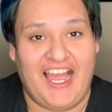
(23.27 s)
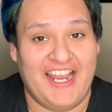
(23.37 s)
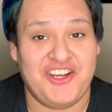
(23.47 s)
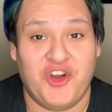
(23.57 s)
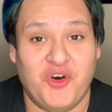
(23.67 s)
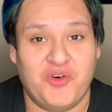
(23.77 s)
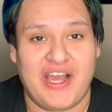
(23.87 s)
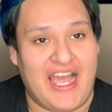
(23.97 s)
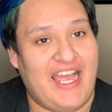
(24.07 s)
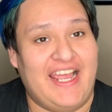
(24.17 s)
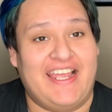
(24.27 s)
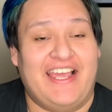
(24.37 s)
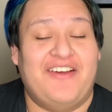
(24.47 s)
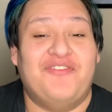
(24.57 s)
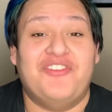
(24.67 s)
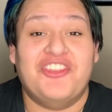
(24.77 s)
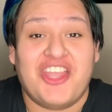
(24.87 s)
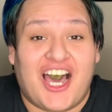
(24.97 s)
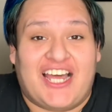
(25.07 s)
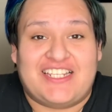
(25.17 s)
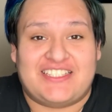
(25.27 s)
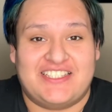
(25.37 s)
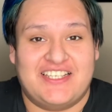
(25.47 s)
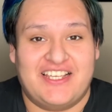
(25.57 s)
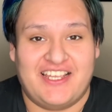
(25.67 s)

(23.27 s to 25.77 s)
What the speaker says: I know I am not,